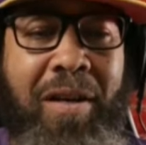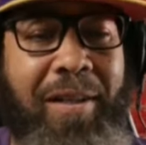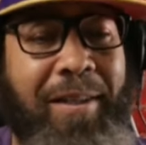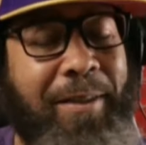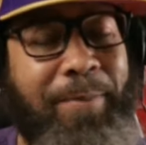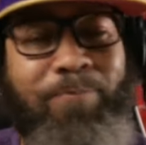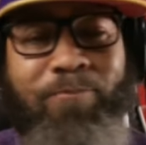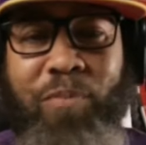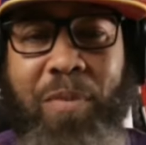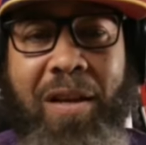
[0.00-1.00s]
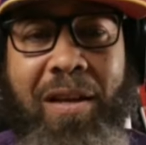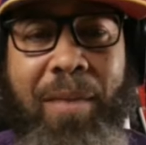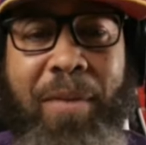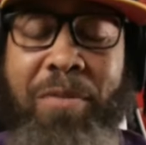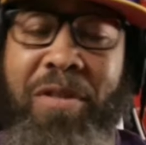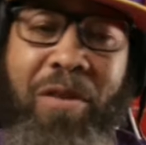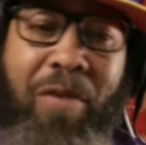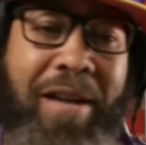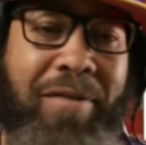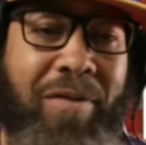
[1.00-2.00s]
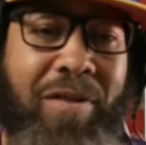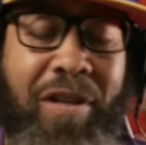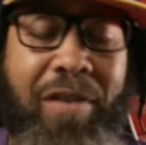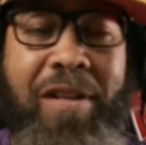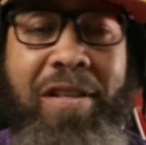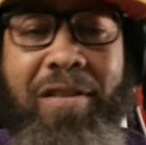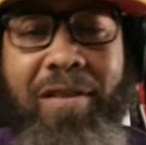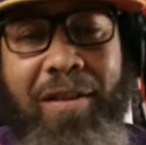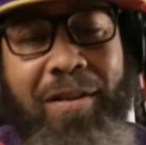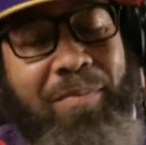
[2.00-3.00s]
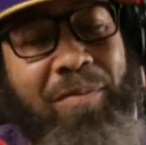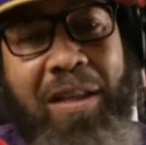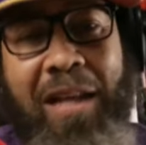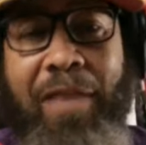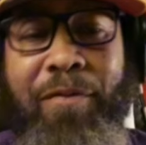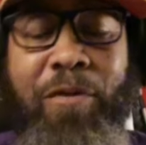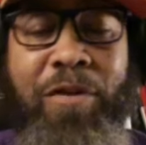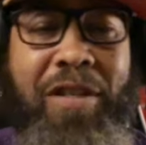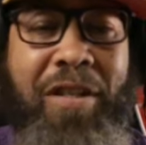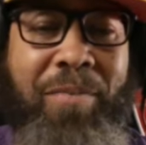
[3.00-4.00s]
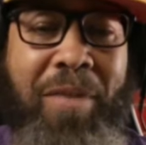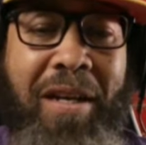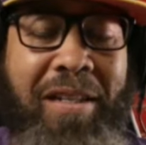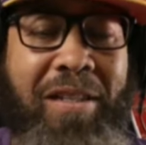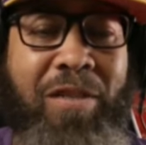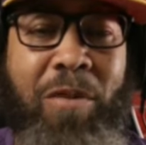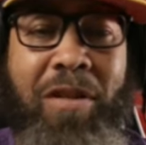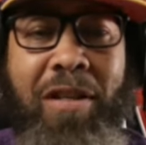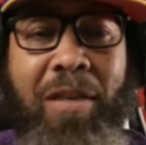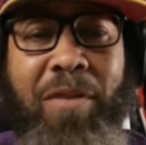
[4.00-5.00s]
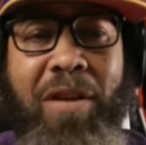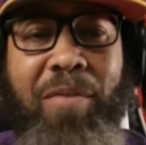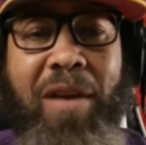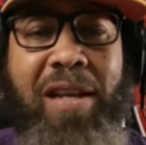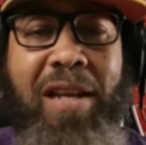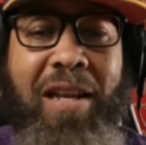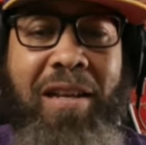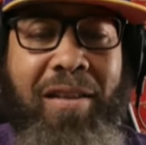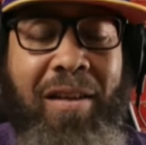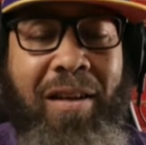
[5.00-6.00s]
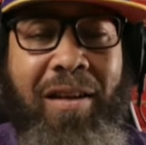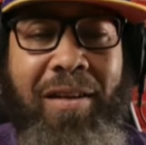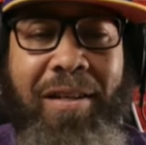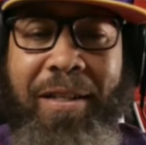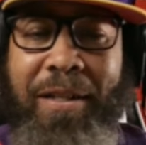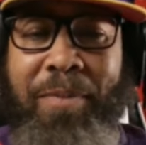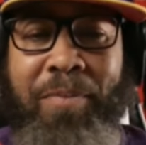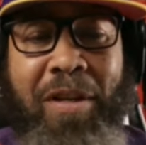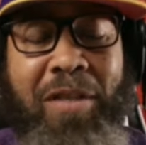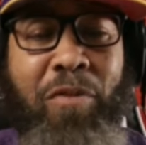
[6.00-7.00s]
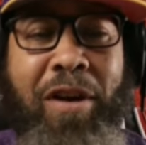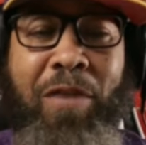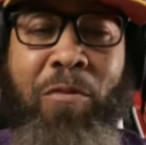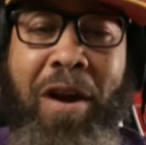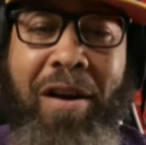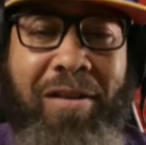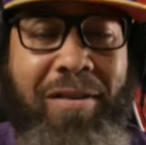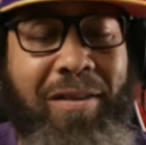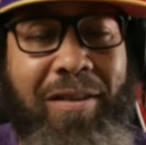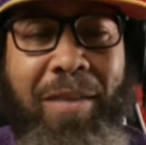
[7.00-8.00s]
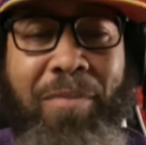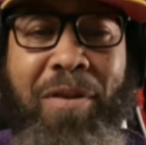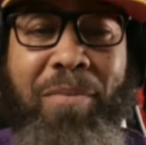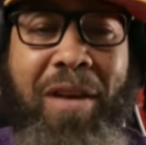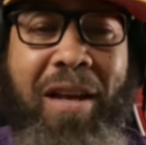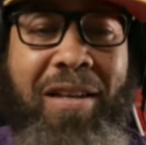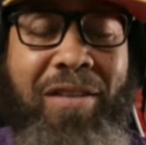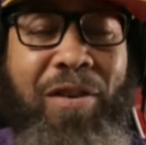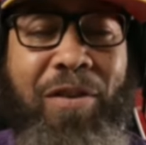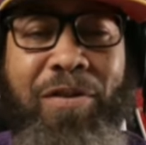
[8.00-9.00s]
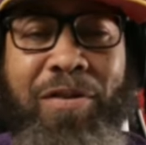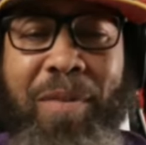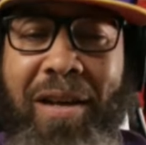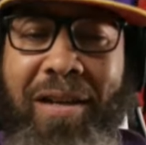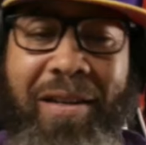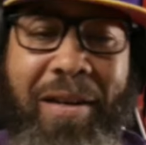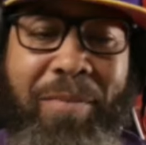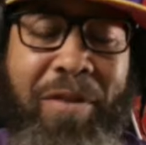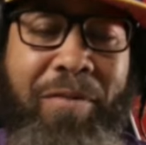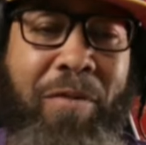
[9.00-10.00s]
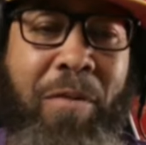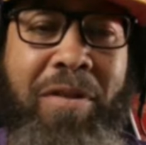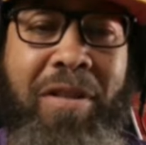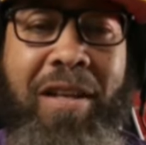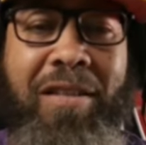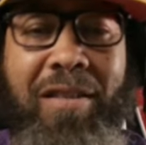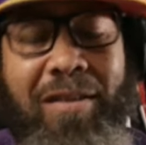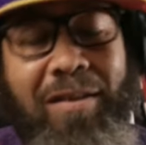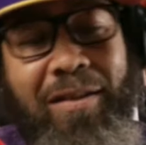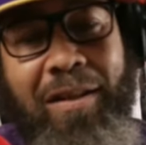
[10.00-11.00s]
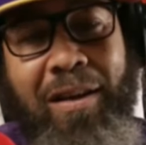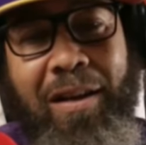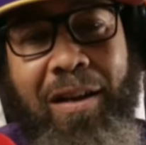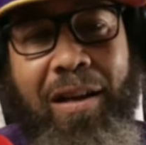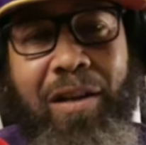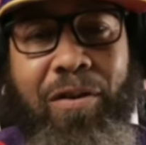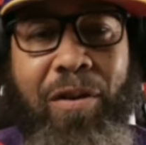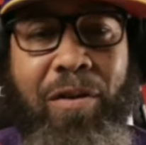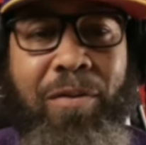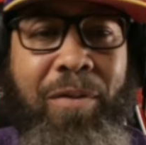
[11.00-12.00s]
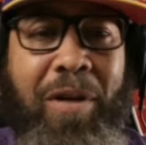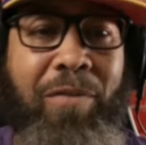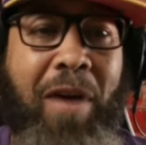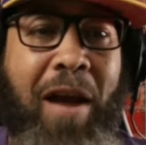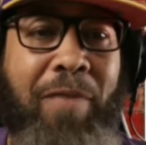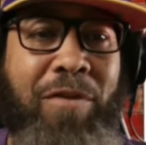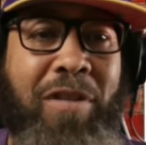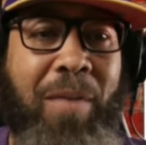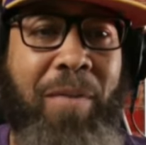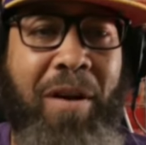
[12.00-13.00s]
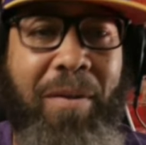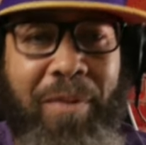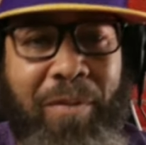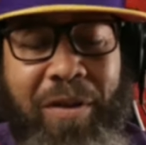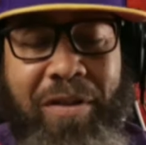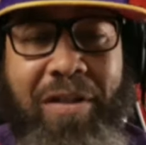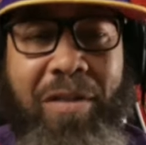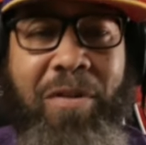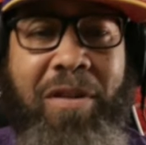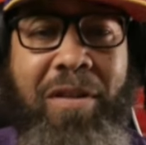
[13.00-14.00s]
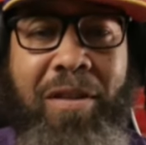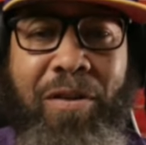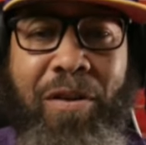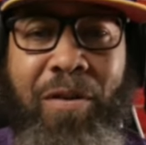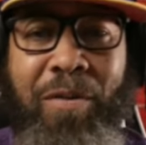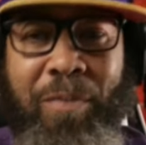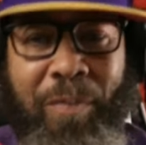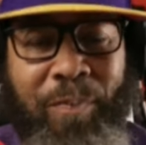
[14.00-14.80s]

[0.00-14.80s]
I mean, it was a great series. A lot of viewership, man. This is what the WNBA needed. It's bringing awareness to the WNBA and these girls, man. And I'm looking forward to next season. And, you know, Unrivaled's coming up. And we're going to see what, you know,